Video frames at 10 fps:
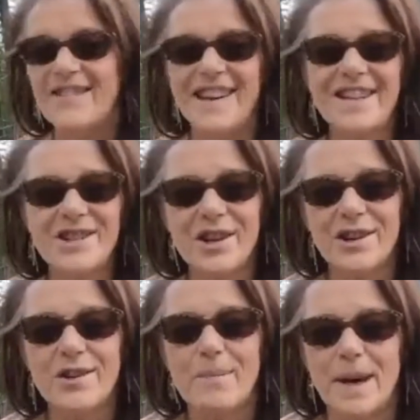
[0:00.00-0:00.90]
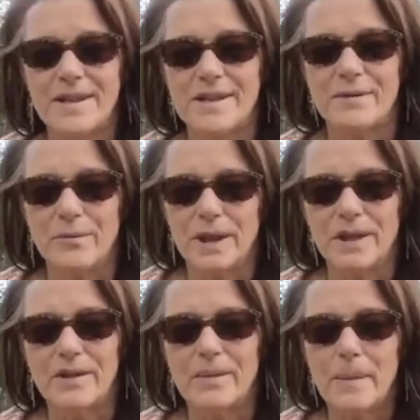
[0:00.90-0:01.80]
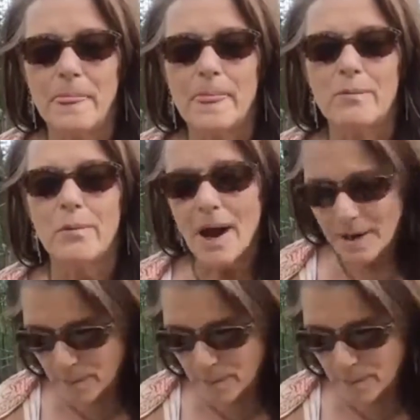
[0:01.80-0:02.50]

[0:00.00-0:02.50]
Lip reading: I want to show you the medicine wheel, rock